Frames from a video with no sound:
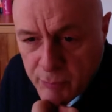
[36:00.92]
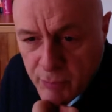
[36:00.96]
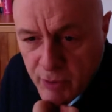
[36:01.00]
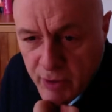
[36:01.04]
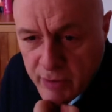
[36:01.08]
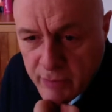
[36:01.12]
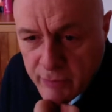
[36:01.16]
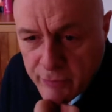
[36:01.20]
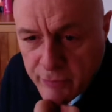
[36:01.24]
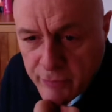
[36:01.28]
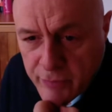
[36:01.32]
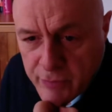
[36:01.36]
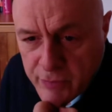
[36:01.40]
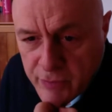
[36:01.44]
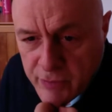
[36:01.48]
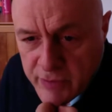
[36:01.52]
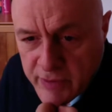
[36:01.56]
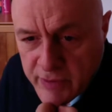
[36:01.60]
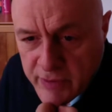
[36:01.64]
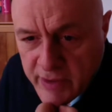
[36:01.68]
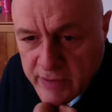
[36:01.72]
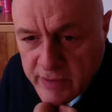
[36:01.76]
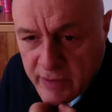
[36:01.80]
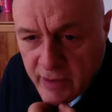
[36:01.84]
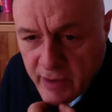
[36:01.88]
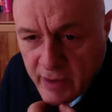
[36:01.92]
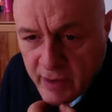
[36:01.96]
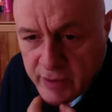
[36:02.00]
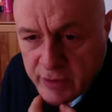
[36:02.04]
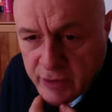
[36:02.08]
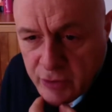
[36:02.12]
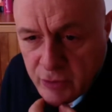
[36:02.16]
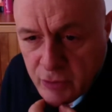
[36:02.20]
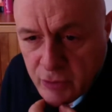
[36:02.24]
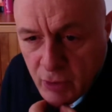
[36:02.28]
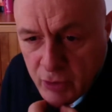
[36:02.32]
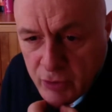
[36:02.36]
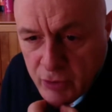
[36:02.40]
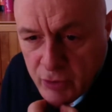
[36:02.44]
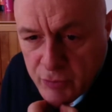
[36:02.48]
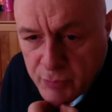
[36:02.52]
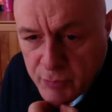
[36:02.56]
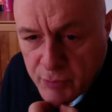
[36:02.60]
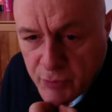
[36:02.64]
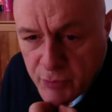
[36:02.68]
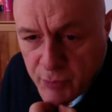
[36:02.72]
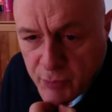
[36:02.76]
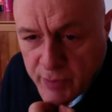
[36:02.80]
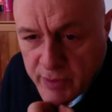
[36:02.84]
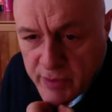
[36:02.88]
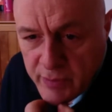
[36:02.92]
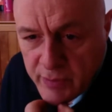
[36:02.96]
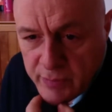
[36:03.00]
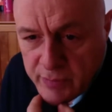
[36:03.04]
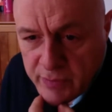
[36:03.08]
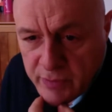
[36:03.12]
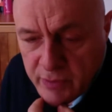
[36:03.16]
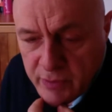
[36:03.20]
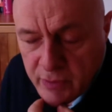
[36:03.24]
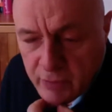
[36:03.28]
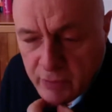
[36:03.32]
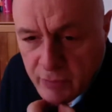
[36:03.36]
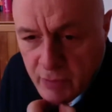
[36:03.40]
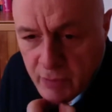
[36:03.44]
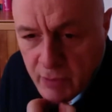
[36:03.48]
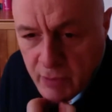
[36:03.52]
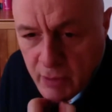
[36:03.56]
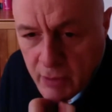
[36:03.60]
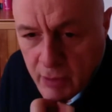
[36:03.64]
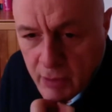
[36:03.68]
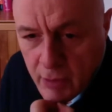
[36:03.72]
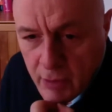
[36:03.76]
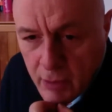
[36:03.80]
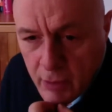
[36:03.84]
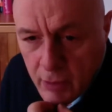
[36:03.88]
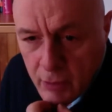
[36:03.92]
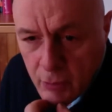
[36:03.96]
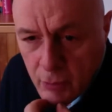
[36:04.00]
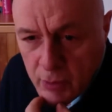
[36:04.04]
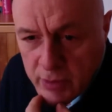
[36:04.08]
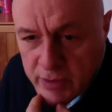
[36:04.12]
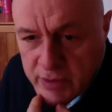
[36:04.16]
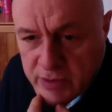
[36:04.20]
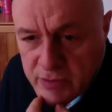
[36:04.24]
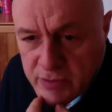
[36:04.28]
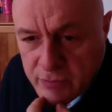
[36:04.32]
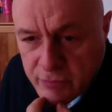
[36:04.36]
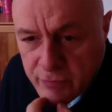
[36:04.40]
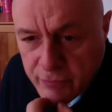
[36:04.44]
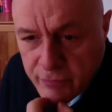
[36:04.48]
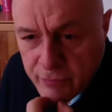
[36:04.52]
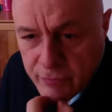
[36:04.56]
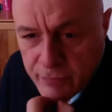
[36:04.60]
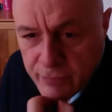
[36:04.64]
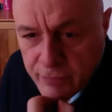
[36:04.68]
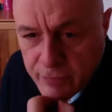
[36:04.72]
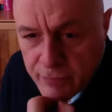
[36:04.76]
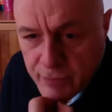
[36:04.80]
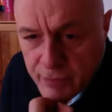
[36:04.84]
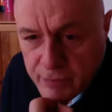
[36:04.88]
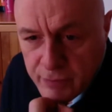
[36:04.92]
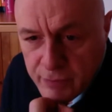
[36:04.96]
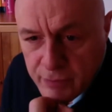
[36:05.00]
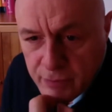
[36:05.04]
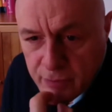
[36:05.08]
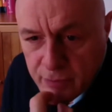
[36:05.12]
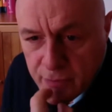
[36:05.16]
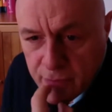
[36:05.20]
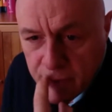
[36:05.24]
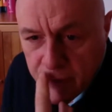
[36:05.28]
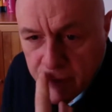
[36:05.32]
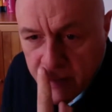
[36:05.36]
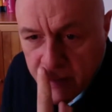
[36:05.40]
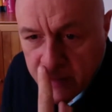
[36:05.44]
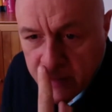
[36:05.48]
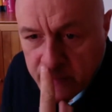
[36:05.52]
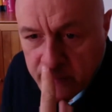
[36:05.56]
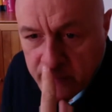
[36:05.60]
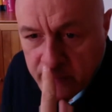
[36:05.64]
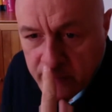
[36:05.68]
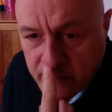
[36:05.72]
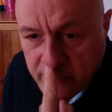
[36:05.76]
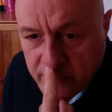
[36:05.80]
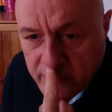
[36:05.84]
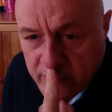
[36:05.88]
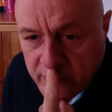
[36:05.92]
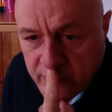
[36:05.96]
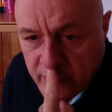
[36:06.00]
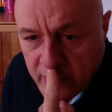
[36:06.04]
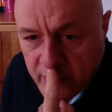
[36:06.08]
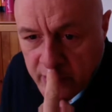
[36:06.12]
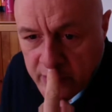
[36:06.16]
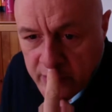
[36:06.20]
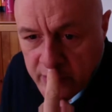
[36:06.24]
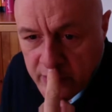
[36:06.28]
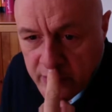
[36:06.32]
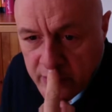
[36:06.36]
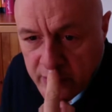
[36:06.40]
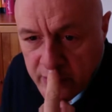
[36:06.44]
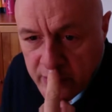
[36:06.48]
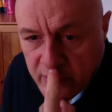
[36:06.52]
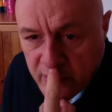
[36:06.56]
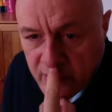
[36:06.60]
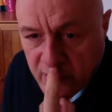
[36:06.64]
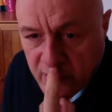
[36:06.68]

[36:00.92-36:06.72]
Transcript: prior funded data and acknowledgement where there is a coalition funder grant cited.